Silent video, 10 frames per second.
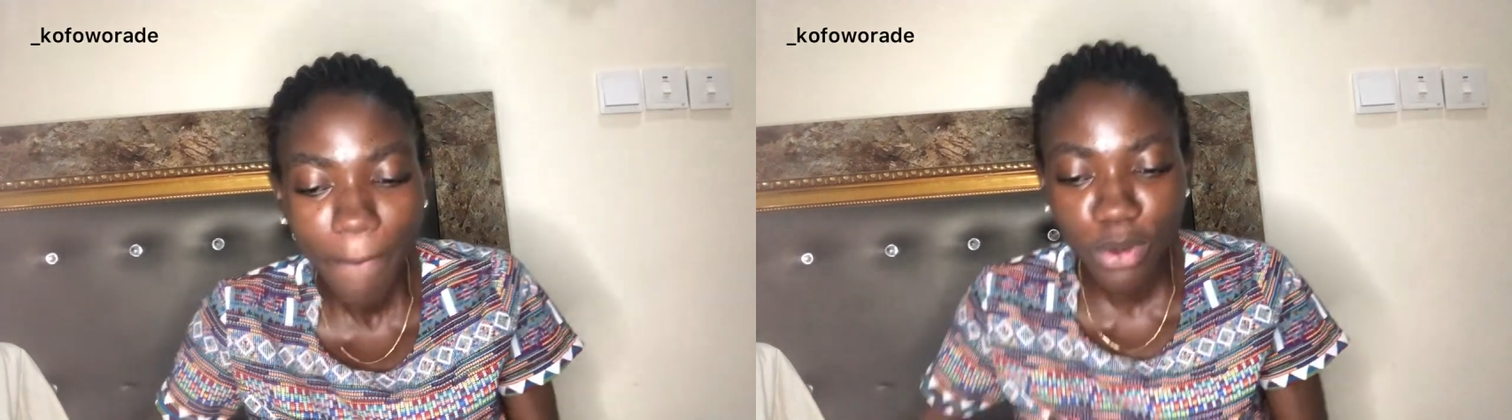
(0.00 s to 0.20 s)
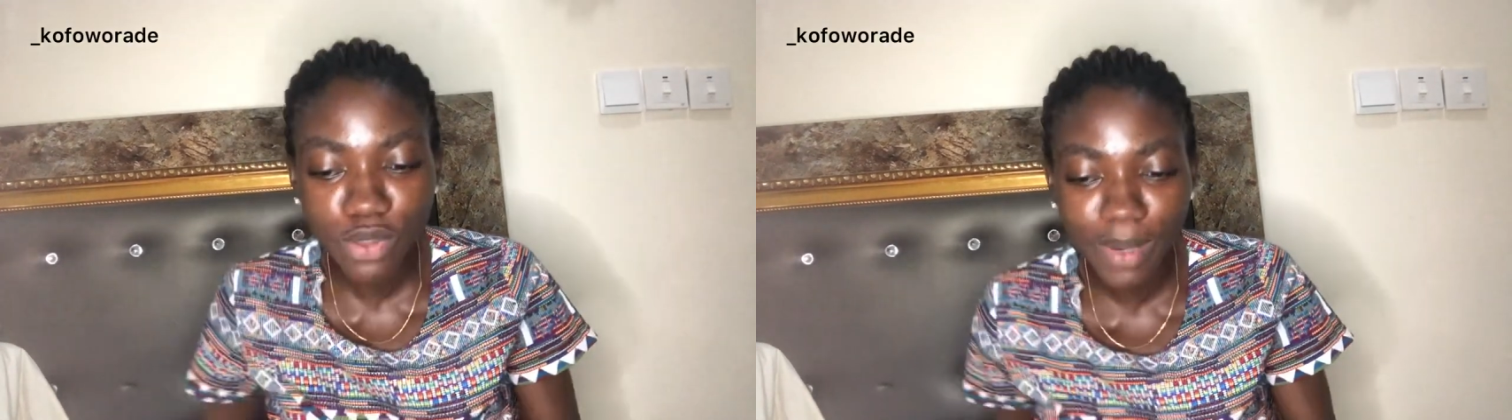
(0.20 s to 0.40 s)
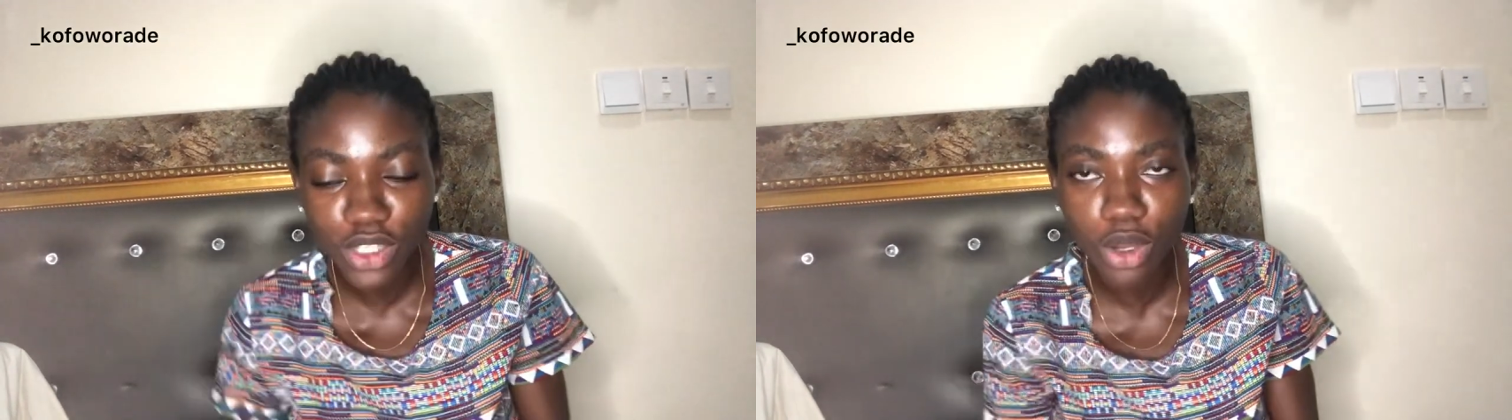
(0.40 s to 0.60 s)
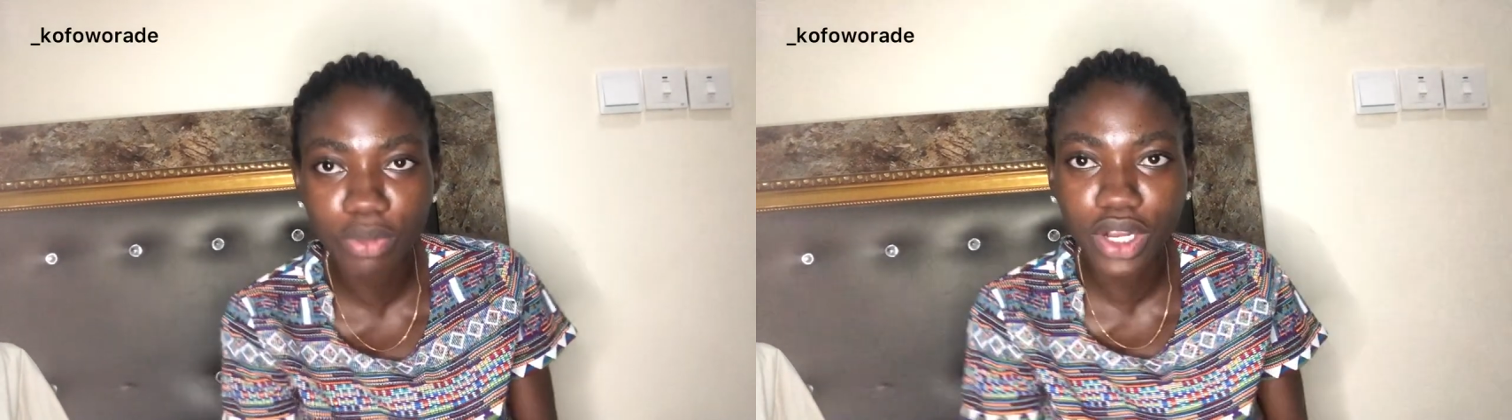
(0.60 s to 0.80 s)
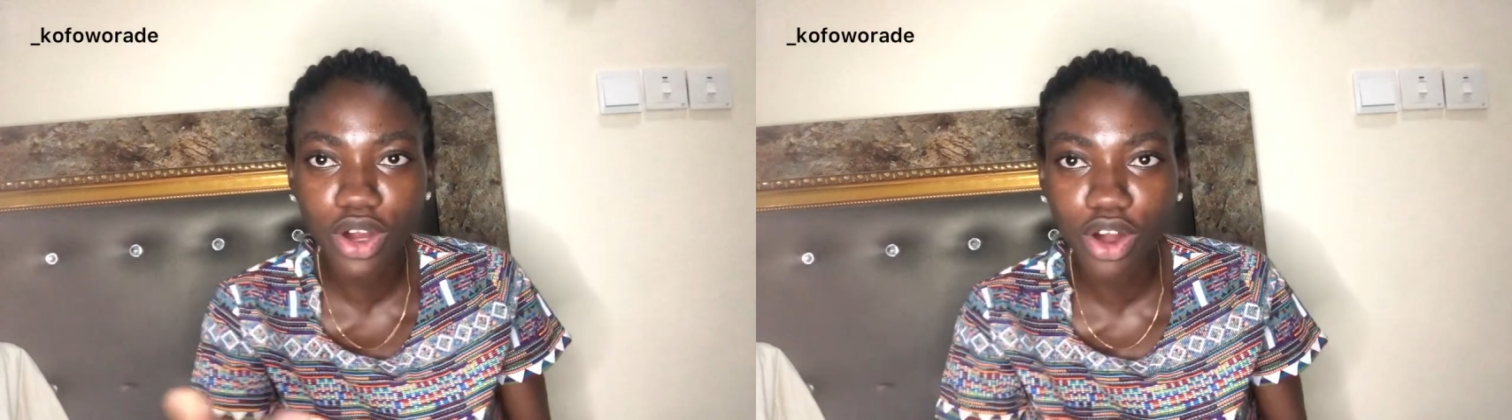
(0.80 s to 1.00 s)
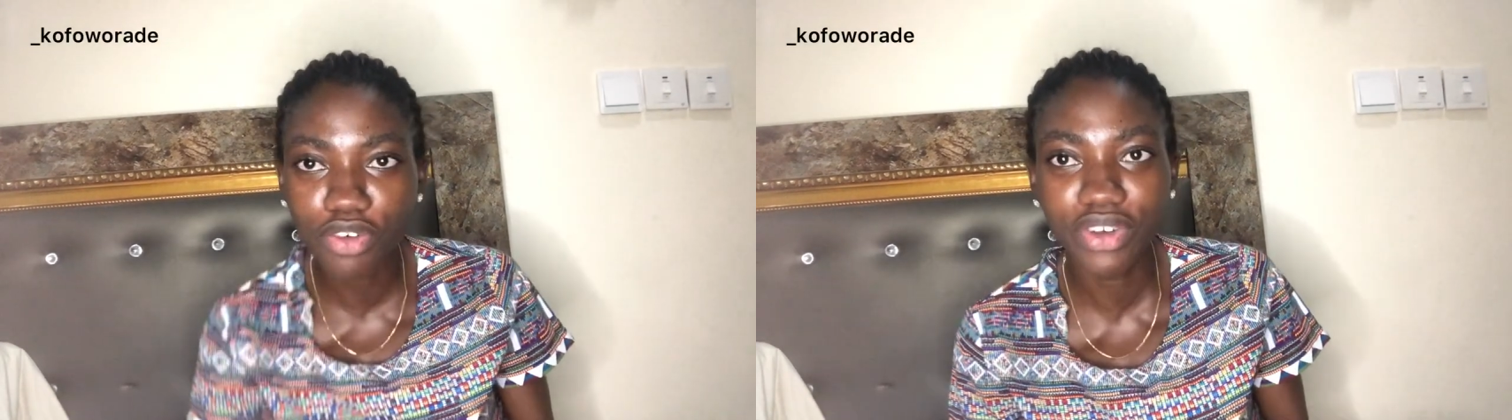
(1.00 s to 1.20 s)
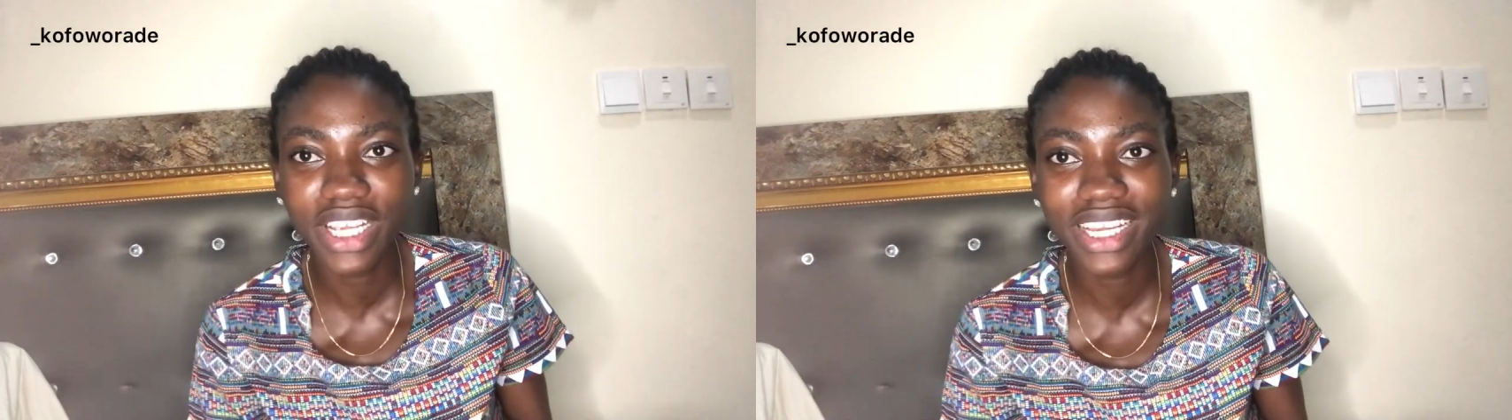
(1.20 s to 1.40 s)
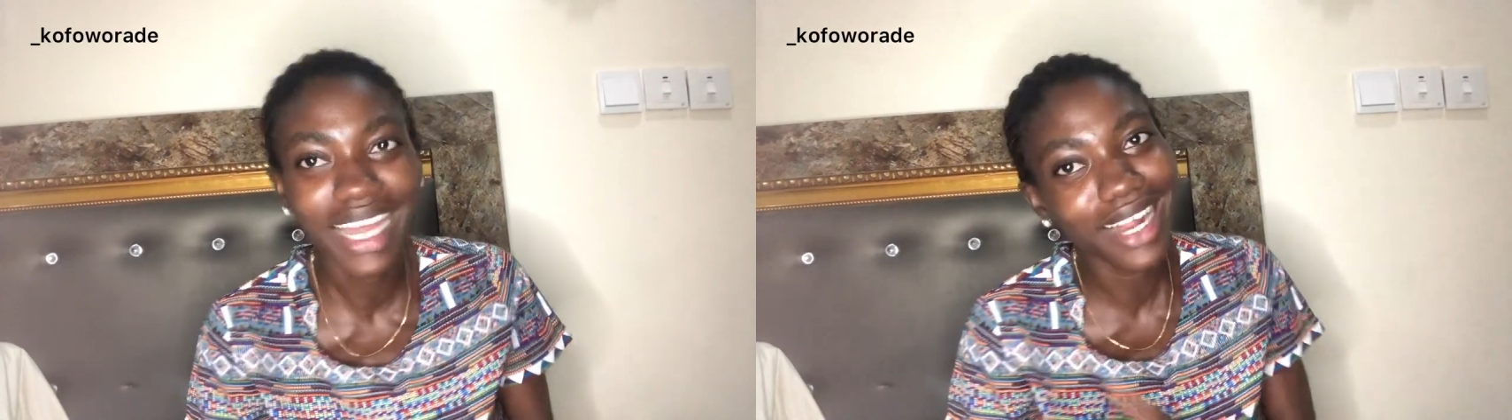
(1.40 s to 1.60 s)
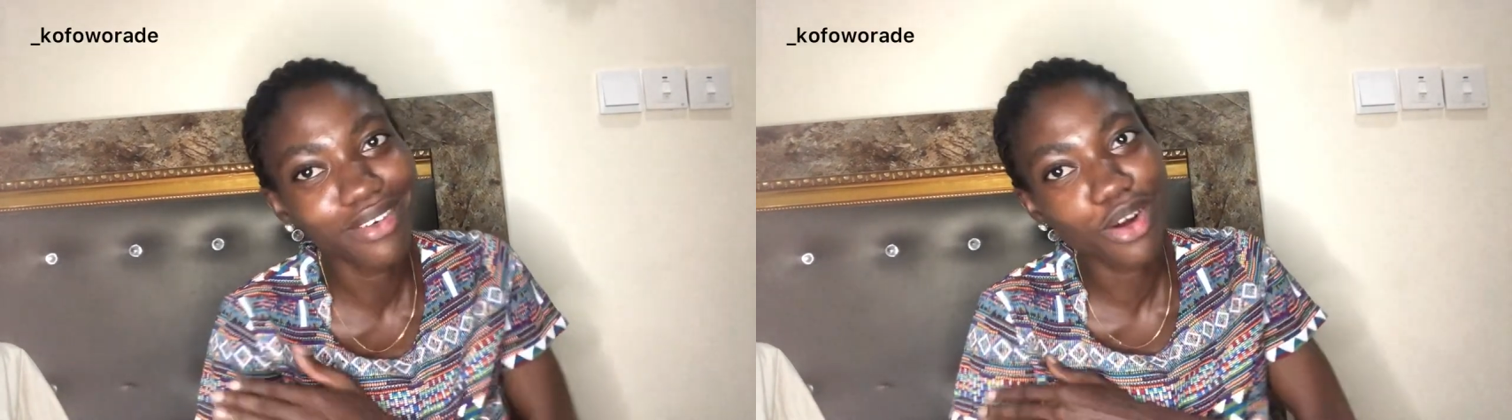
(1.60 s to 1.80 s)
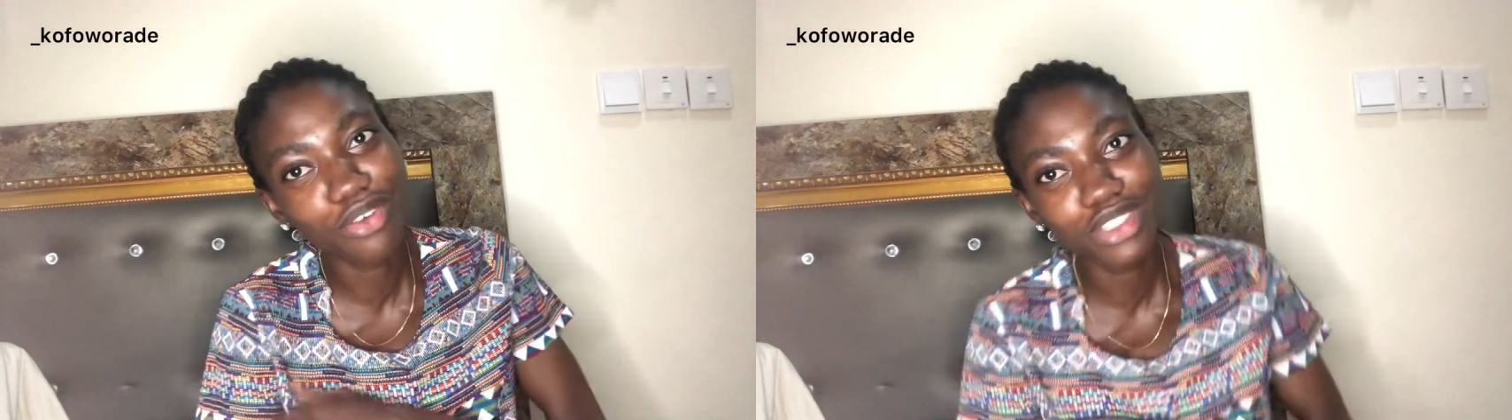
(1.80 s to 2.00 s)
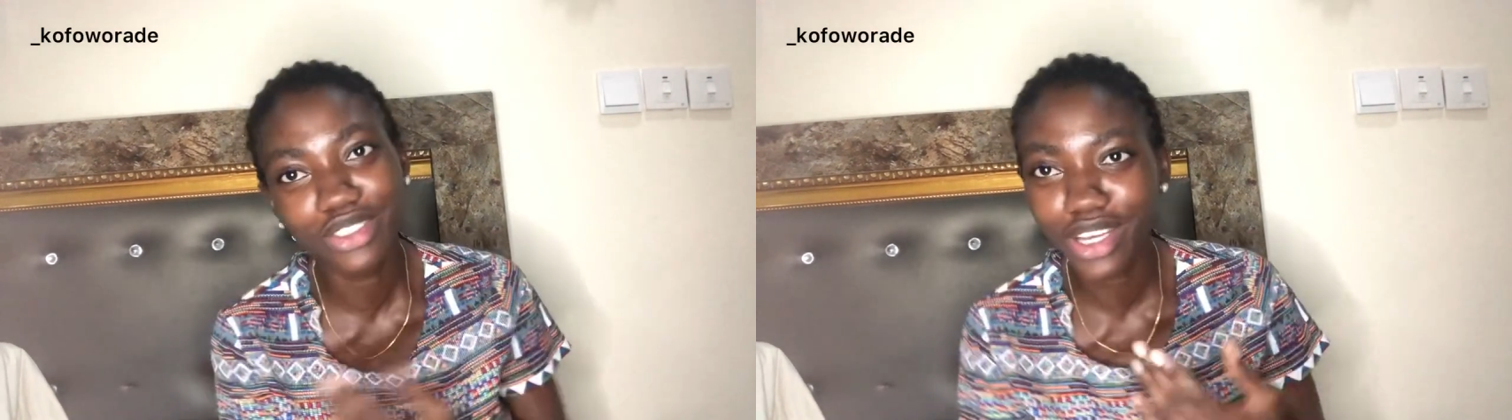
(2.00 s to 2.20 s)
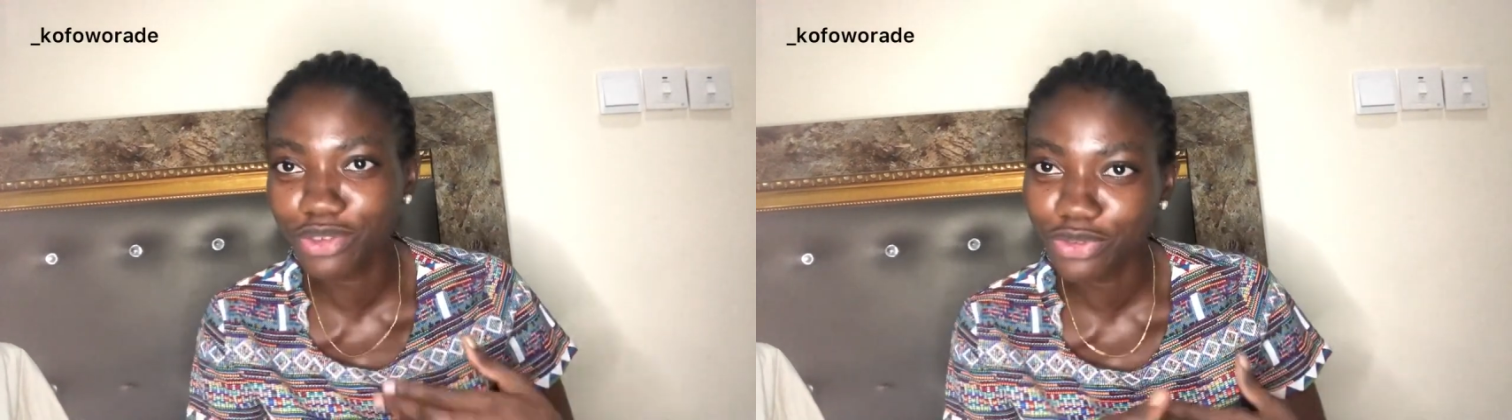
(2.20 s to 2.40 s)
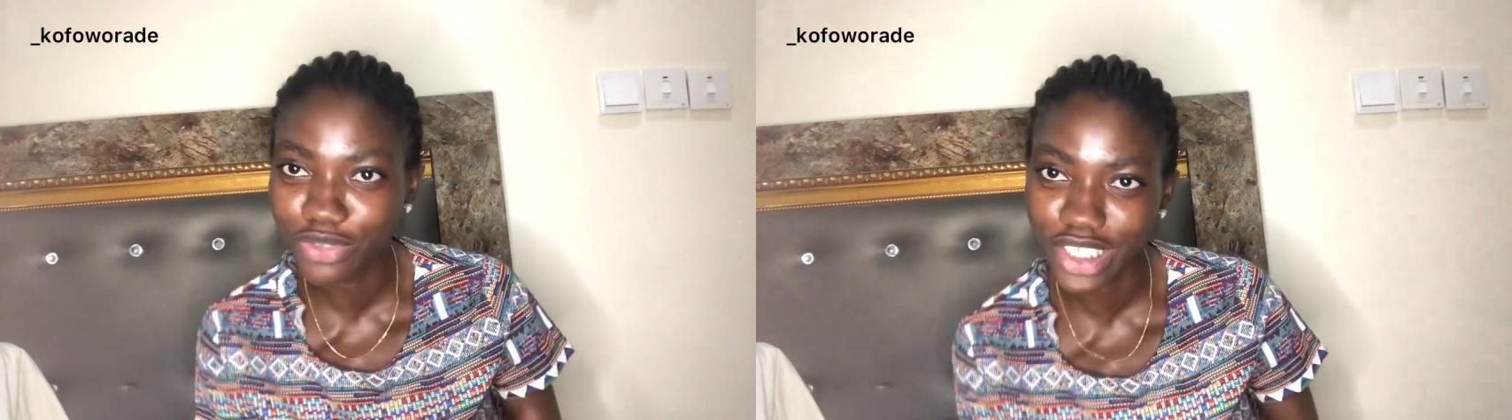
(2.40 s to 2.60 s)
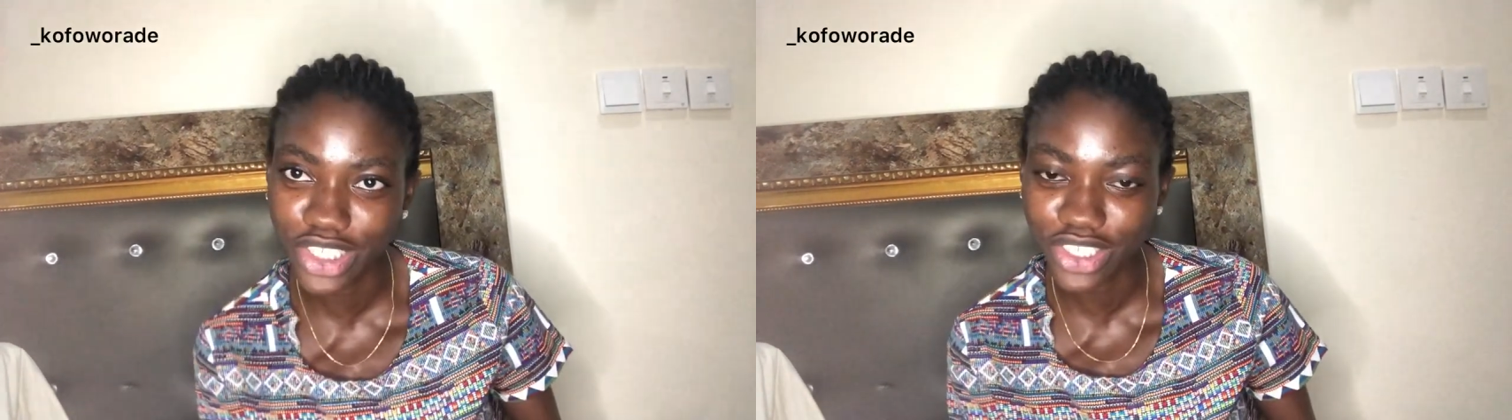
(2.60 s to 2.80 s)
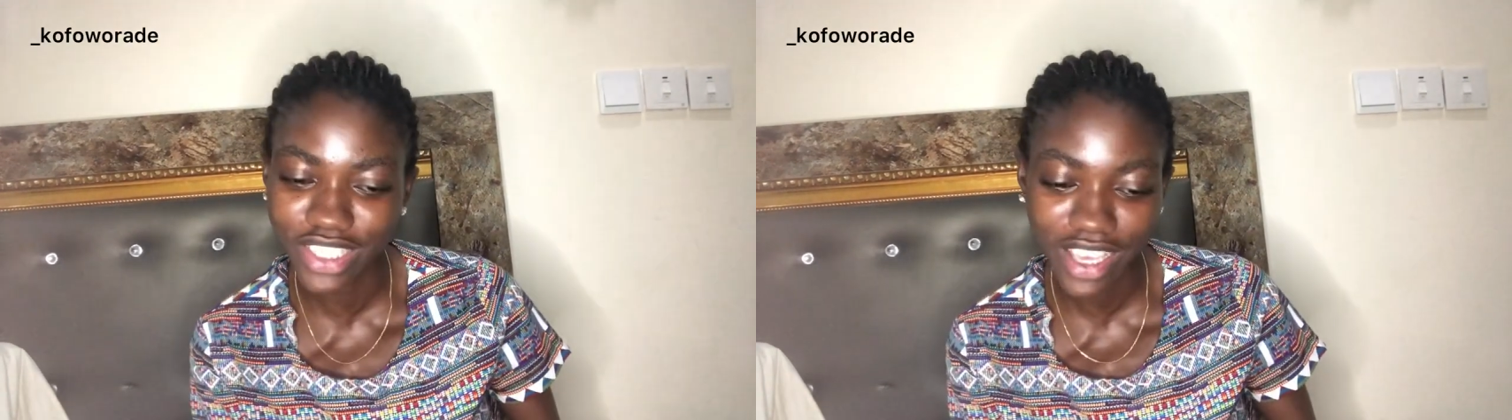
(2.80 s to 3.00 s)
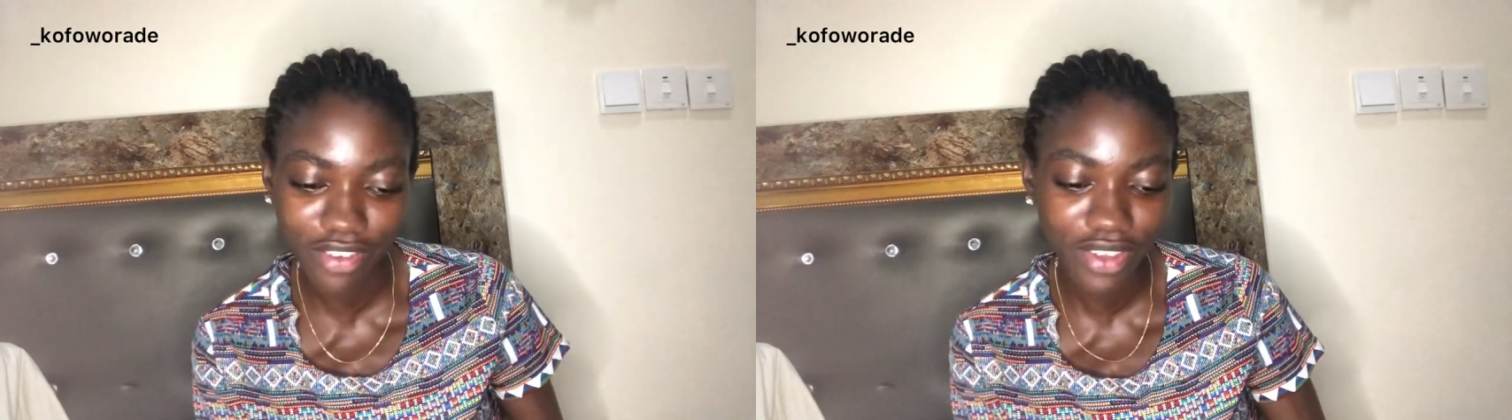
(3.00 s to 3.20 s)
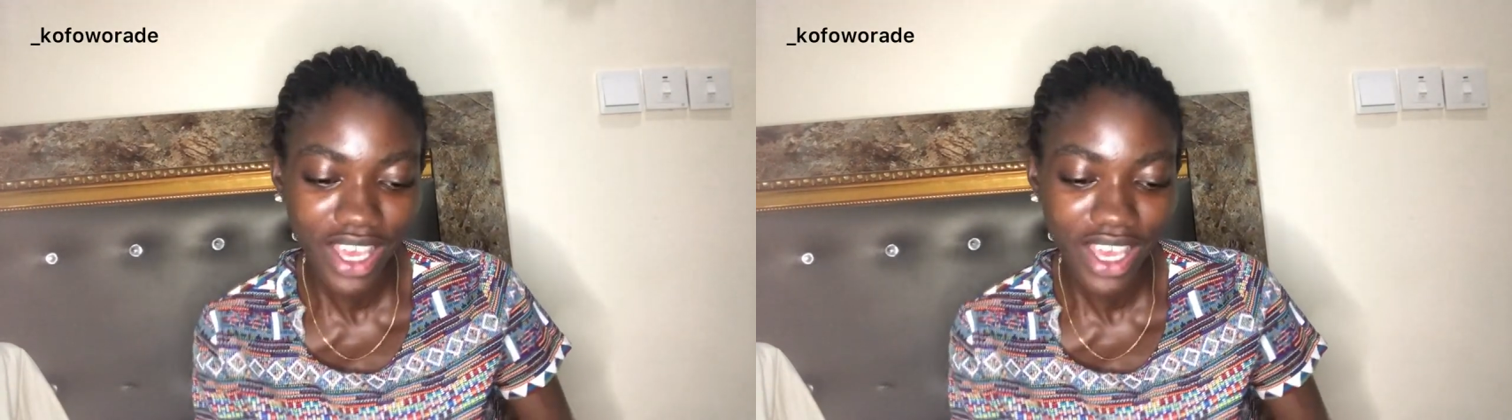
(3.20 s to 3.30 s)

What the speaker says: recovery, that recovery will never finish safe.